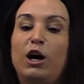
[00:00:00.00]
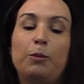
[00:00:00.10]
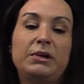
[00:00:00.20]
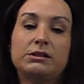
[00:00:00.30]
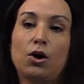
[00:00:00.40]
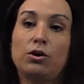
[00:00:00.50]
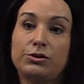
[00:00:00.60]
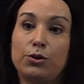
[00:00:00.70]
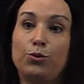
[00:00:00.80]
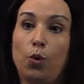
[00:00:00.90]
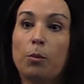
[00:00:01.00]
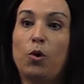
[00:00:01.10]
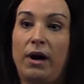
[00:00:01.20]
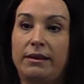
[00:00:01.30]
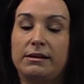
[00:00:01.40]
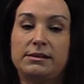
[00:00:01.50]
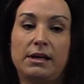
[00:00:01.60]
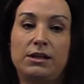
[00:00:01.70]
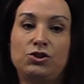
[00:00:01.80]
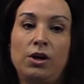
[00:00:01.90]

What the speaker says: is also normal at this age.